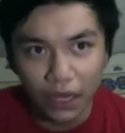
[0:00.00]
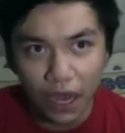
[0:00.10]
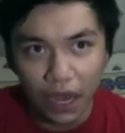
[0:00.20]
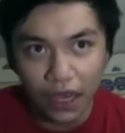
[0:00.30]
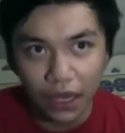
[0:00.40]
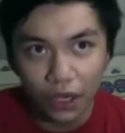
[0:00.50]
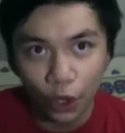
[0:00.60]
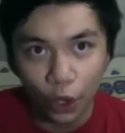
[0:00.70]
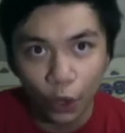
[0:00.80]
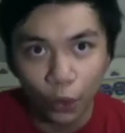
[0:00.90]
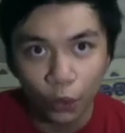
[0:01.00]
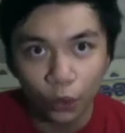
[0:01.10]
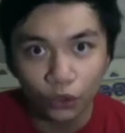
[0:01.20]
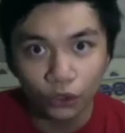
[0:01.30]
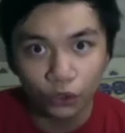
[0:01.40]
I go
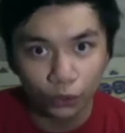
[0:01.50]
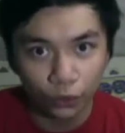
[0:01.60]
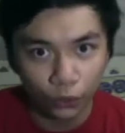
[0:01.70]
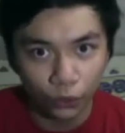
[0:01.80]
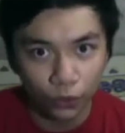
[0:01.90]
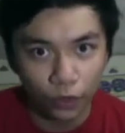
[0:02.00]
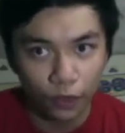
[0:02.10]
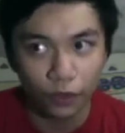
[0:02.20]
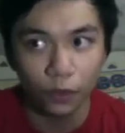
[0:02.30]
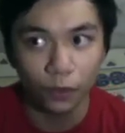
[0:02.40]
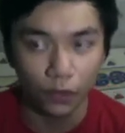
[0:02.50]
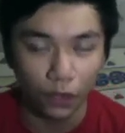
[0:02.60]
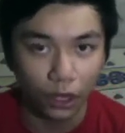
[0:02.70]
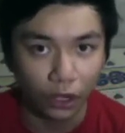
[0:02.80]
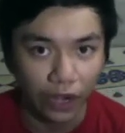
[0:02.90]
to school
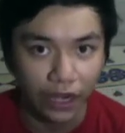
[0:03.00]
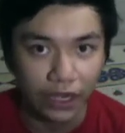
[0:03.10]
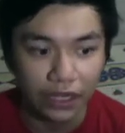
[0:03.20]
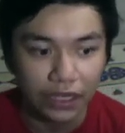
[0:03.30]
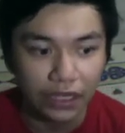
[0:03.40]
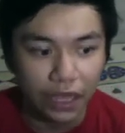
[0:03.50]
already,